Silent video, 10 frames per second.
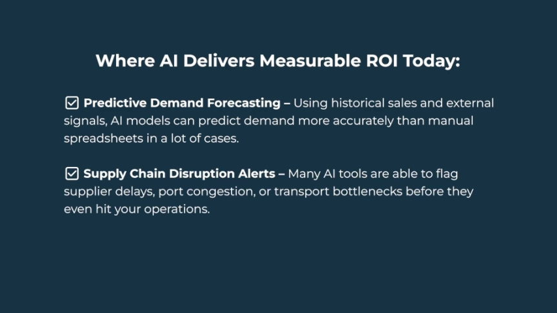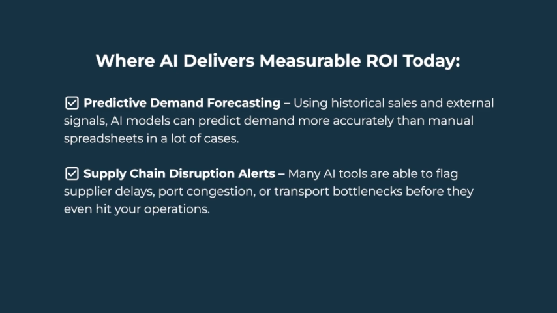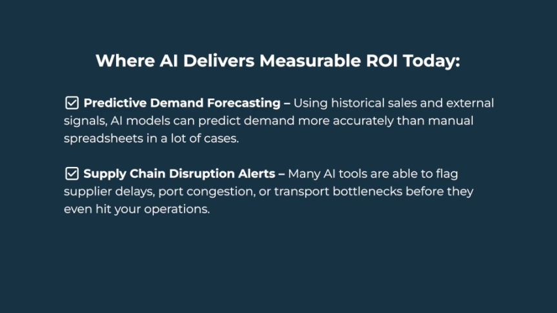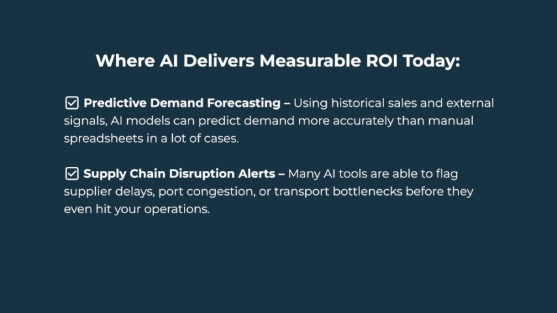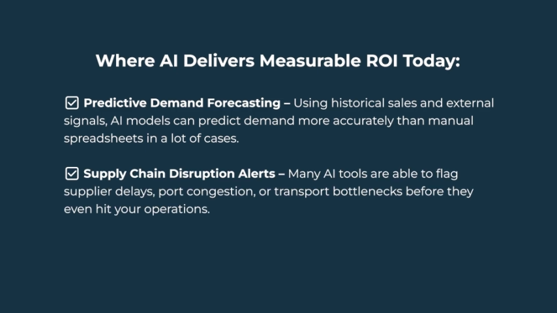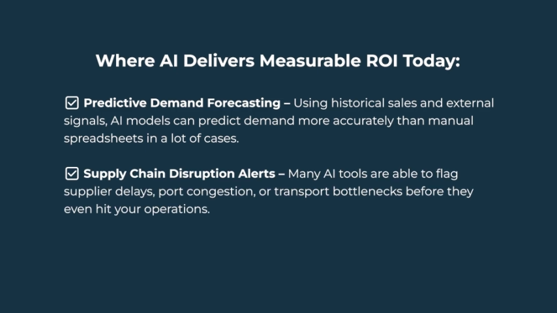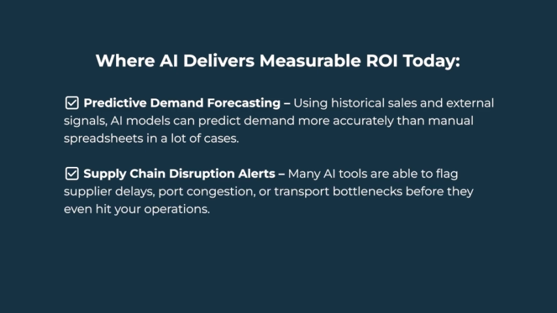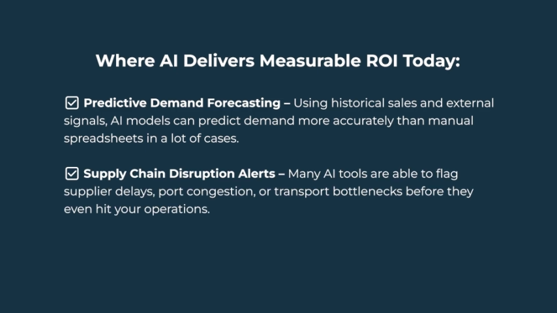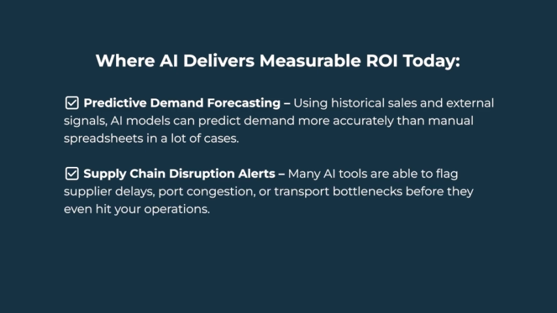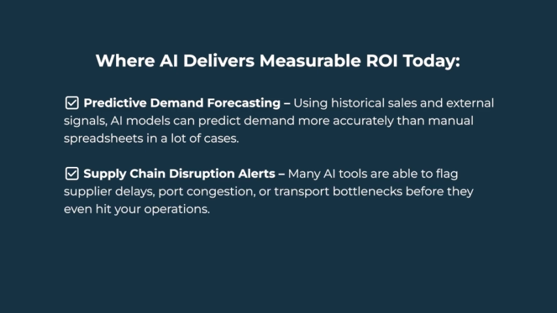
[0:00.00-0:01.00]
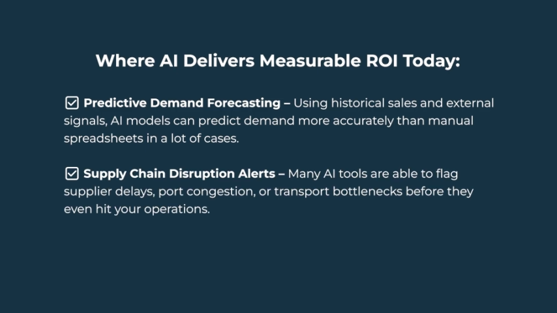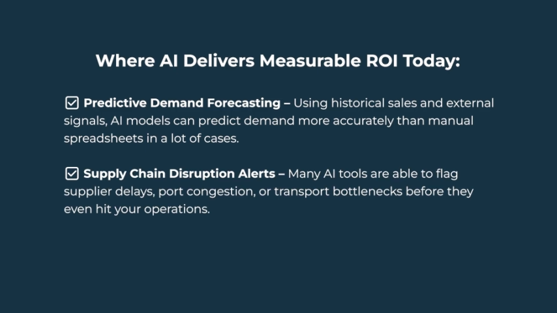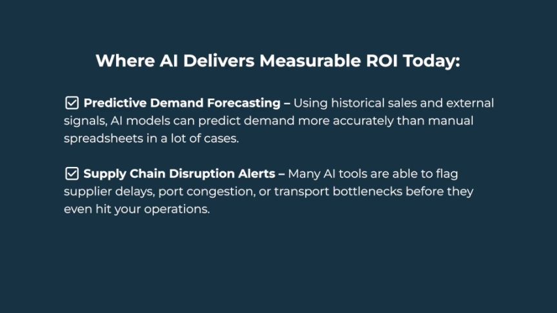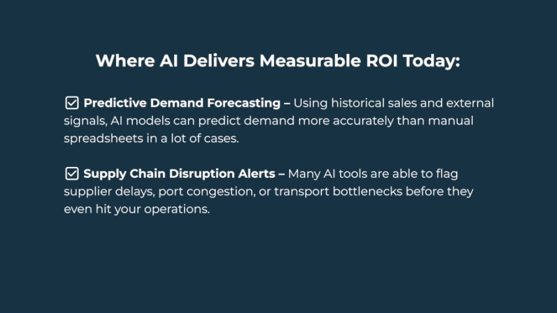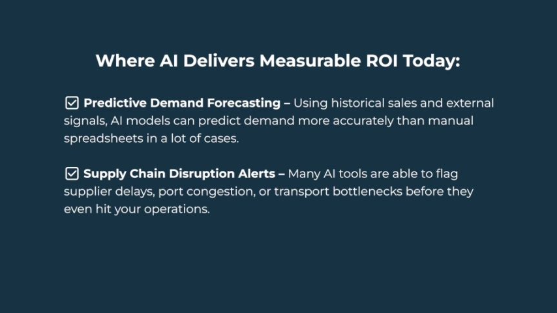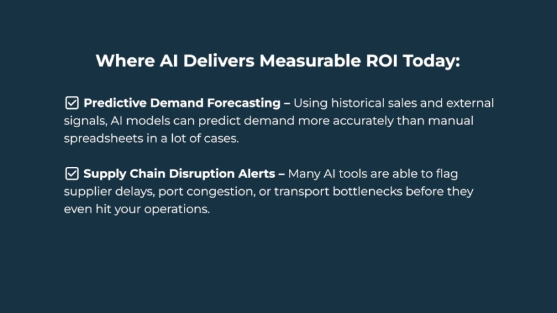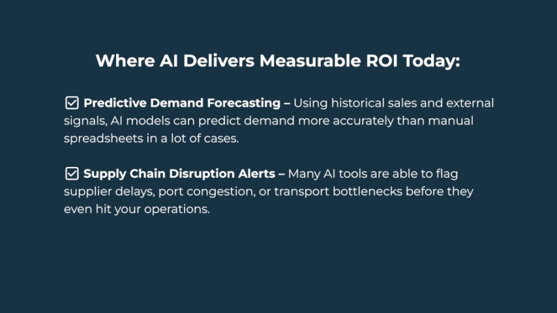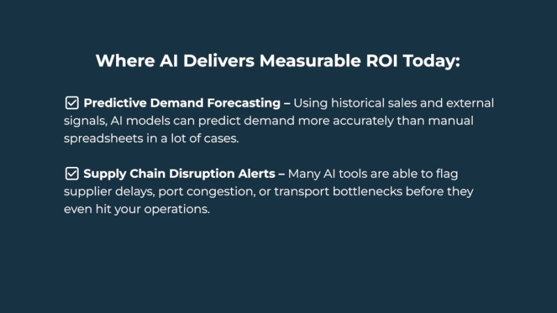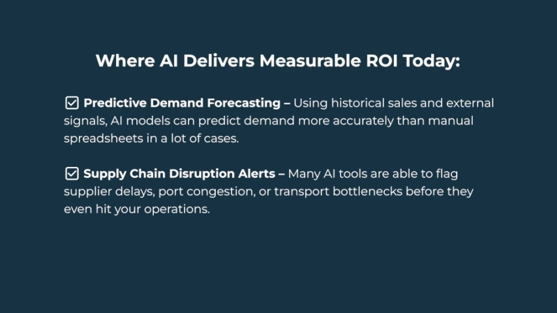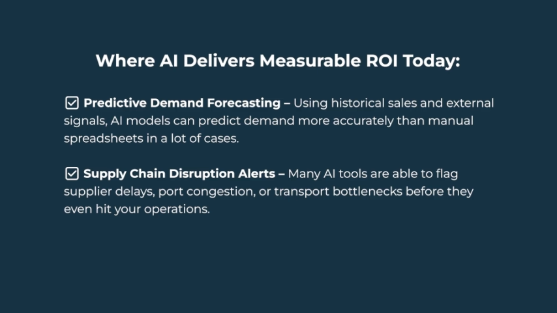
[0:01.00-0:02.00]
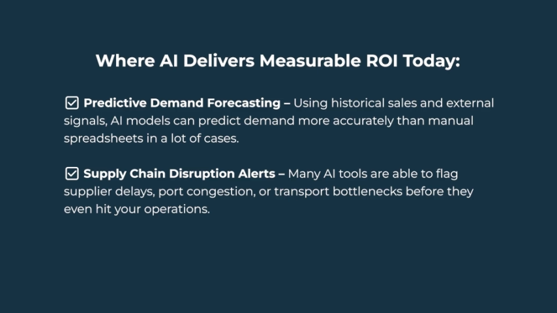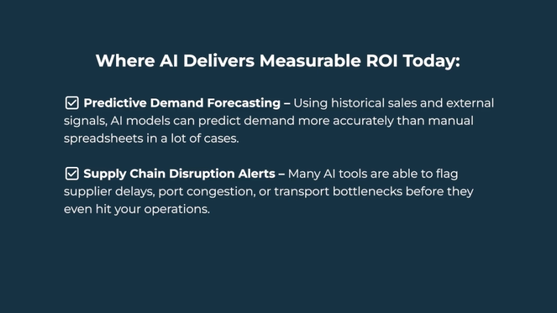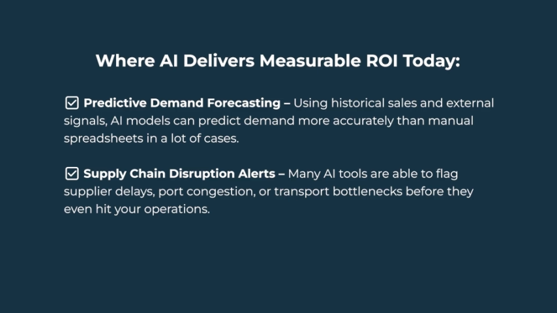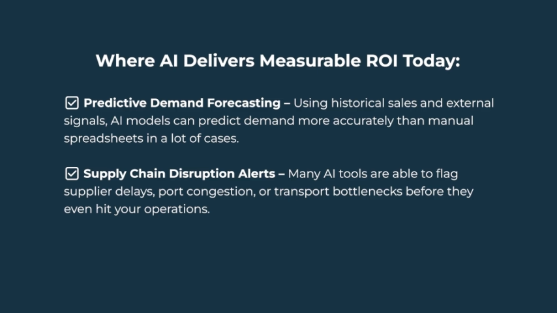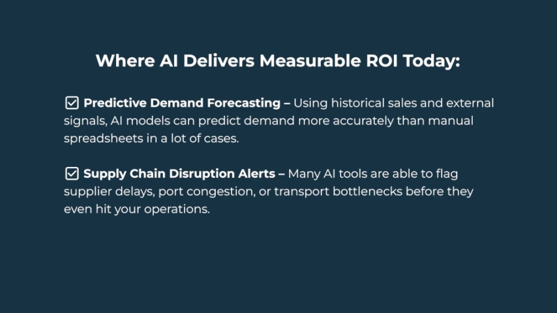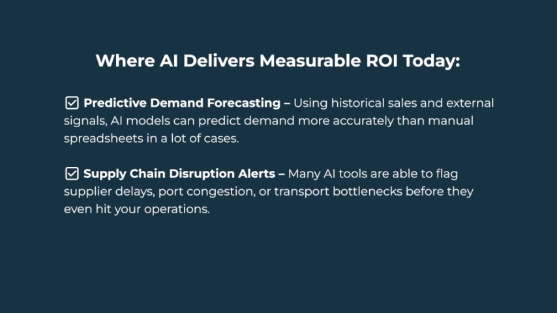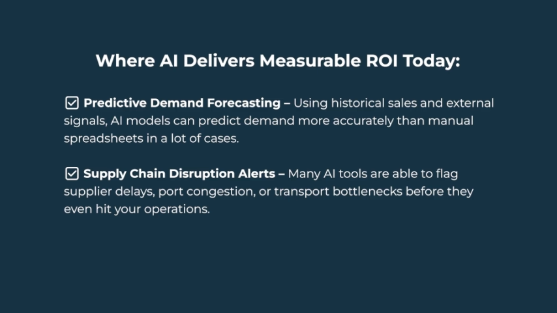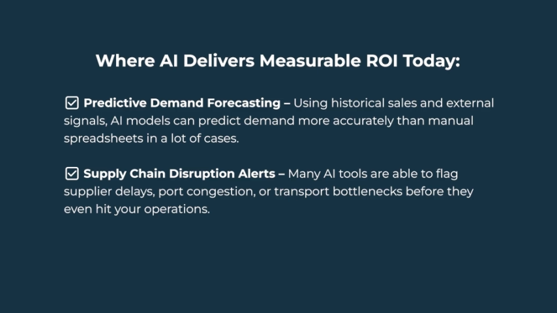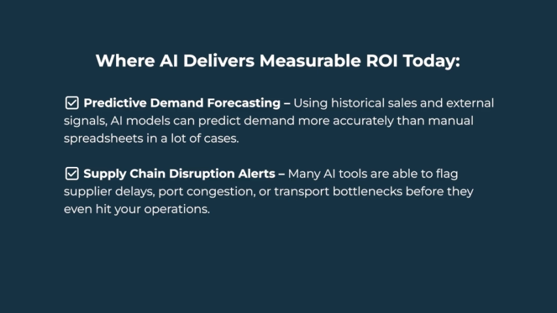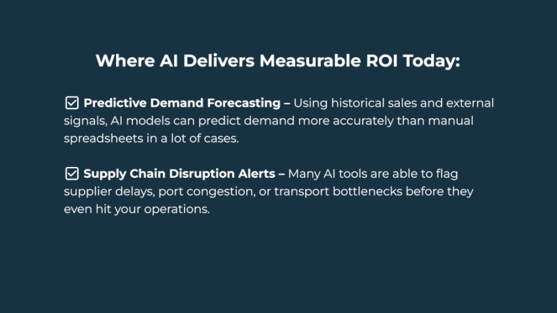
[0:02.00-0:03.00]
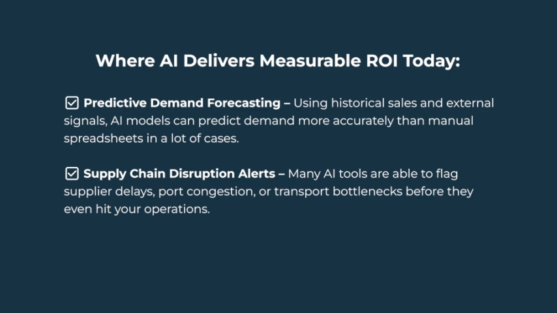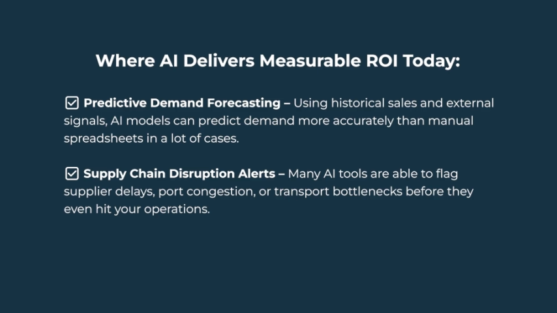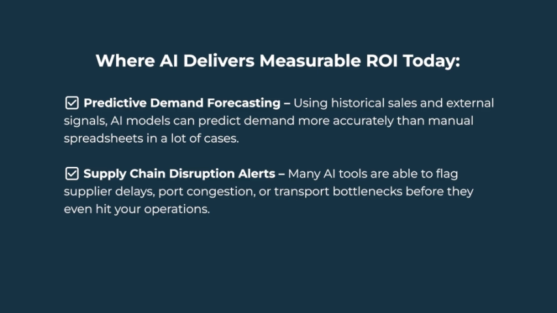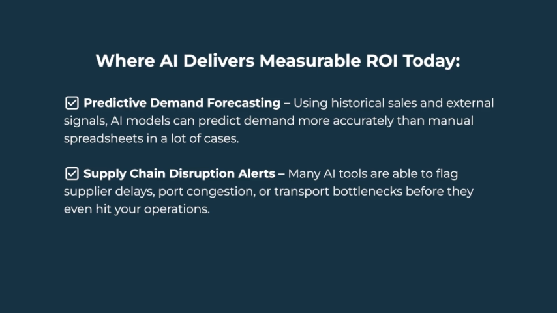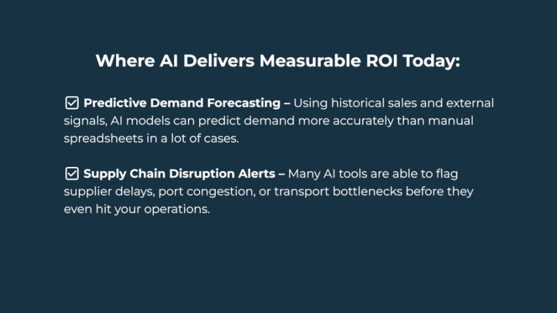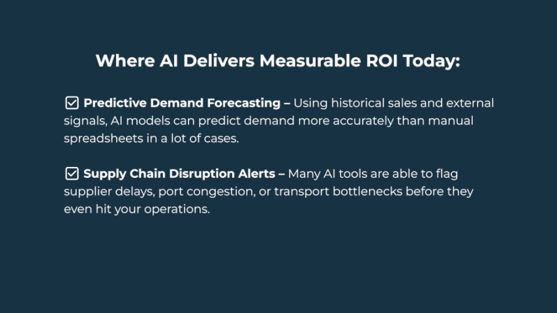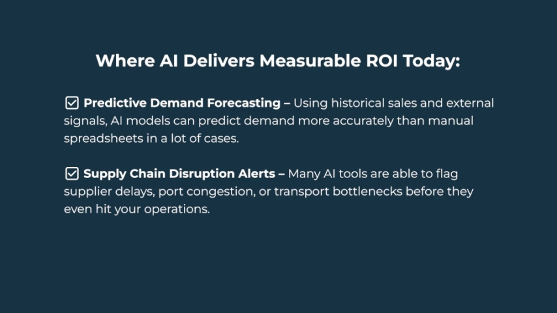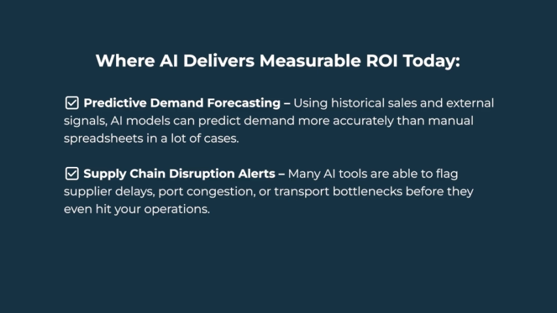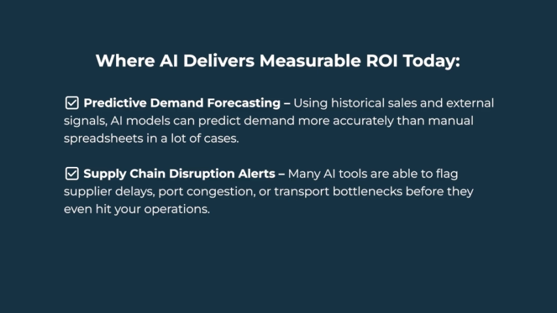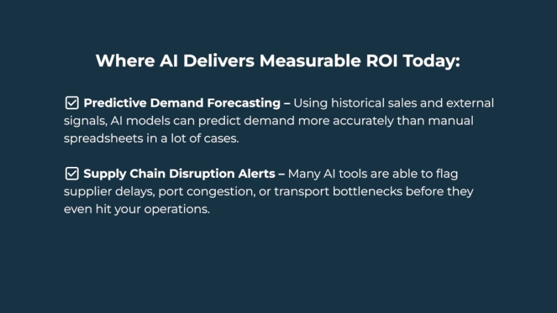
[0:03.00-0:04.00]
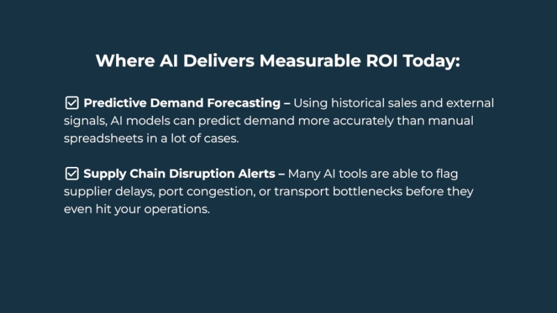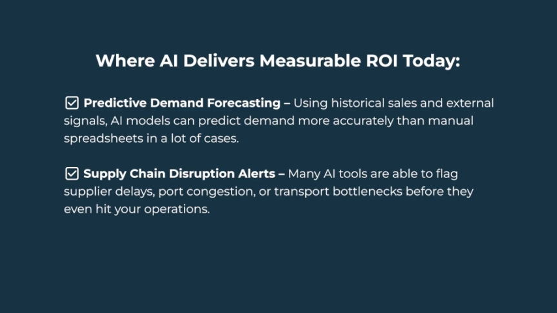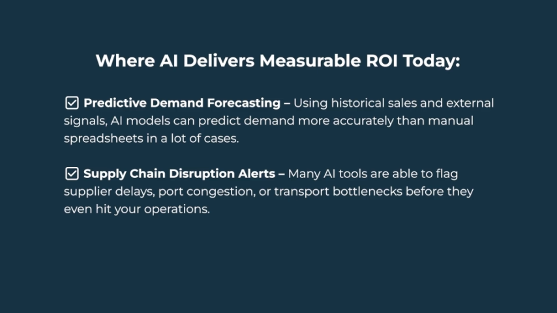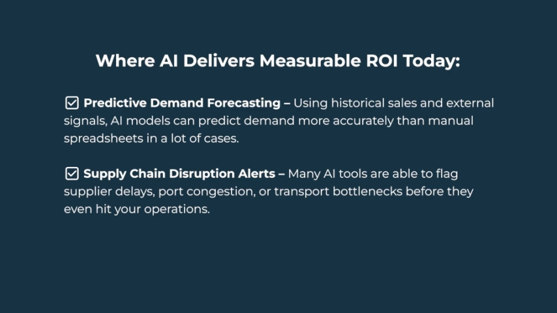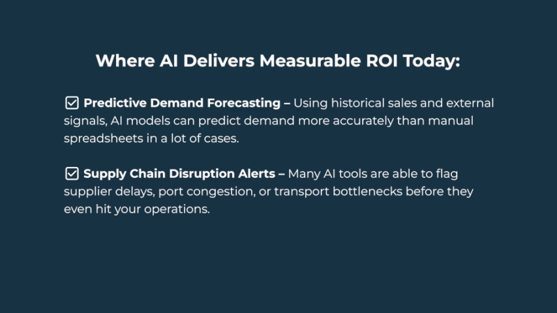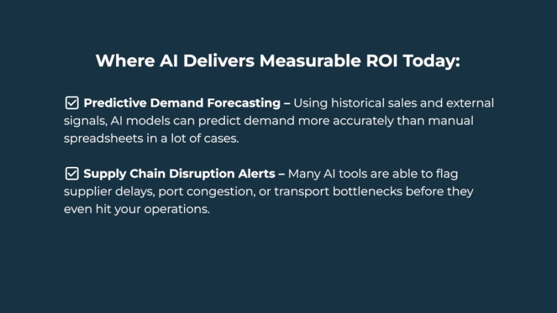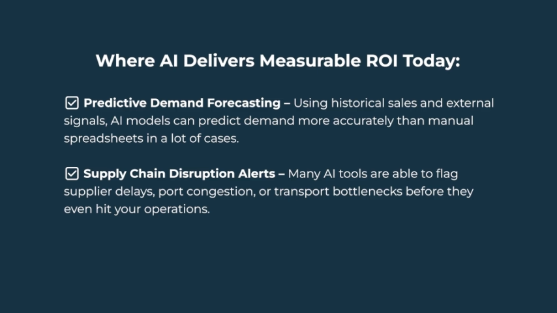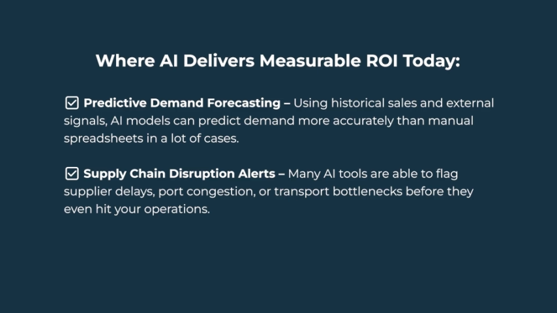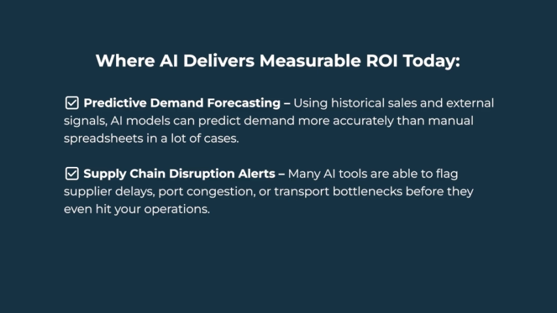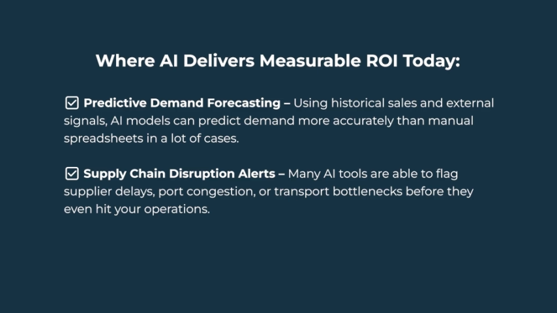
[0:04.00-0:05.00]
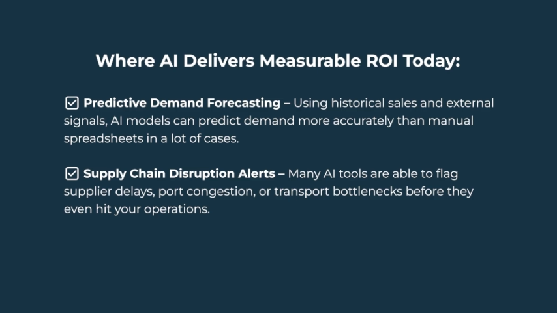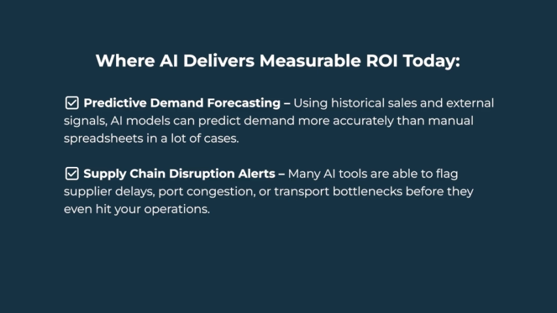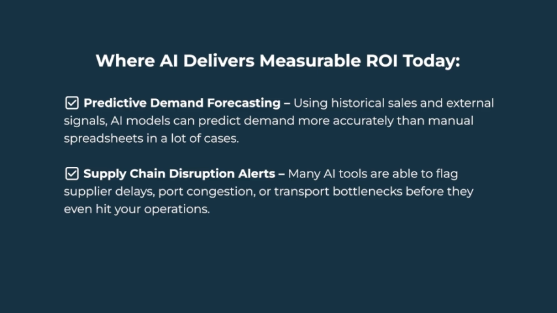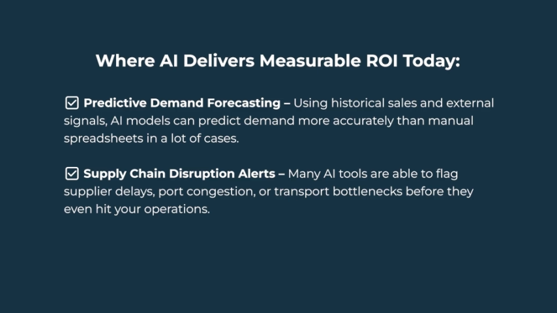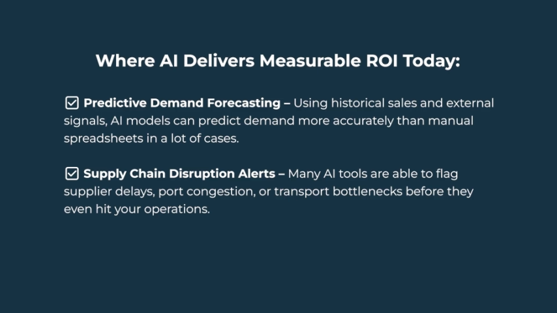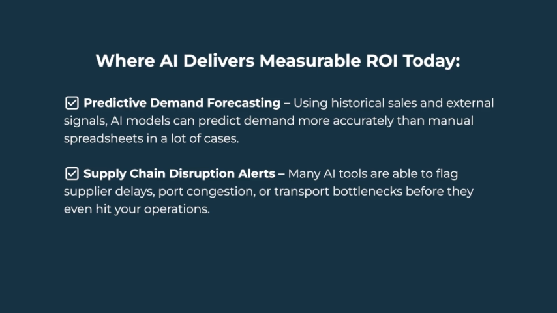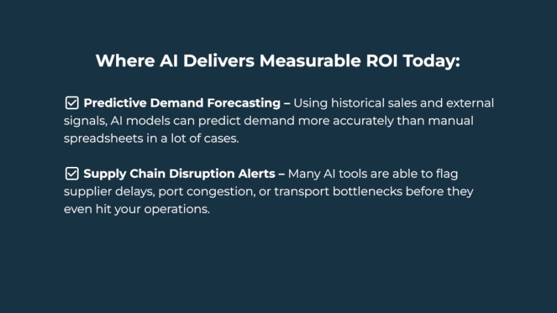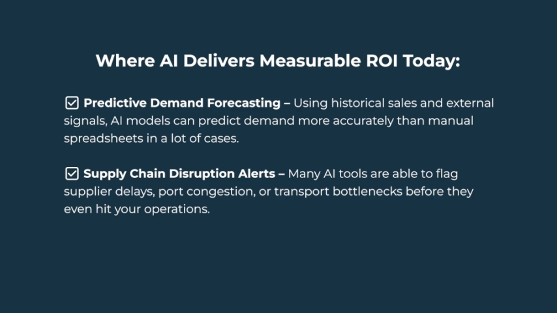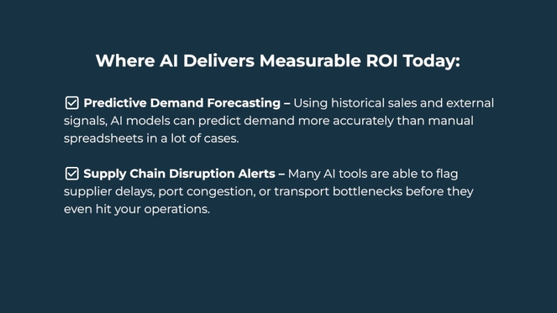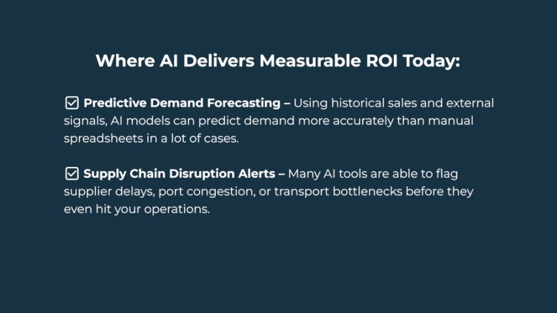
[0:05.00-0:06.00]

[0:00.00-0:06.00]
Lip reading: Nobody's mouth can be seen.